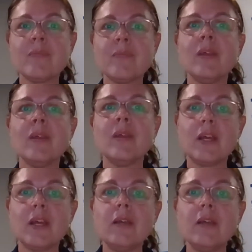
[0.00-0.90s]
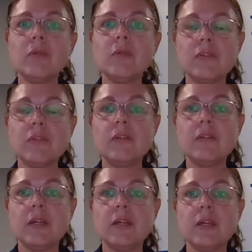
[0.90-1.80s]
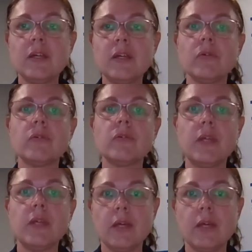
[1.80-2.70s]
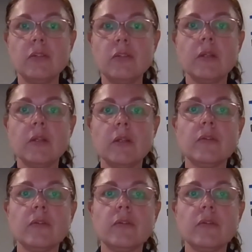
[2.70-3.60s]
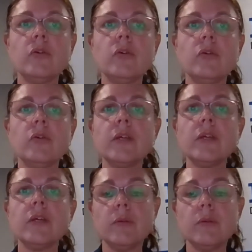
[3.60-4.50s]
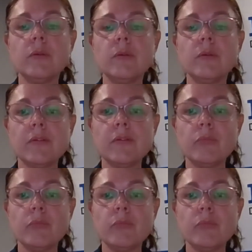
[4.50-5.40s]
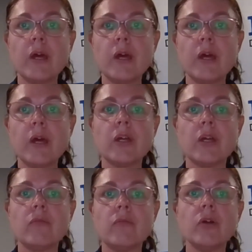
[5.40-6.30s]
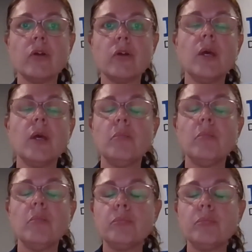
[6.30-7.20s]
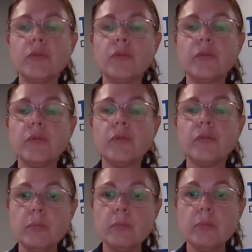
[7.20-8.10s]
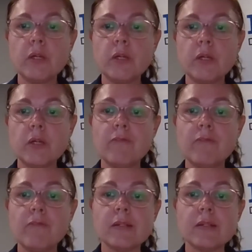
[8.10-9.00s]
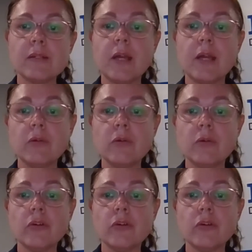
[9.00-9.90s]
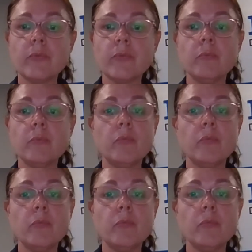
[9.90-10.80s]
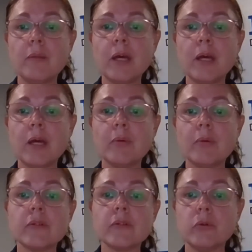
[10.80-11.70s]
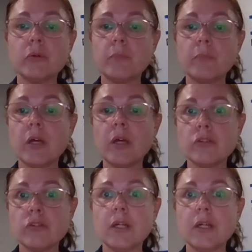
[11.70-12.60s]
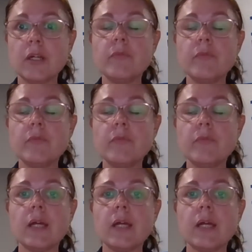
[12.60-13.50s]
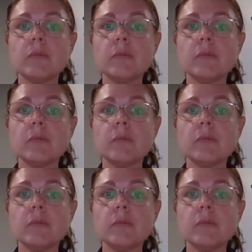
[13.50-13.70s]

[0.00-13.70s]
again, we just need to keep our dogs engaged with us. You could also give them space, walk on the other side of the road, put you between that fence line and your dog. Walk behind a mailbox, walk behind a tree, just create some space.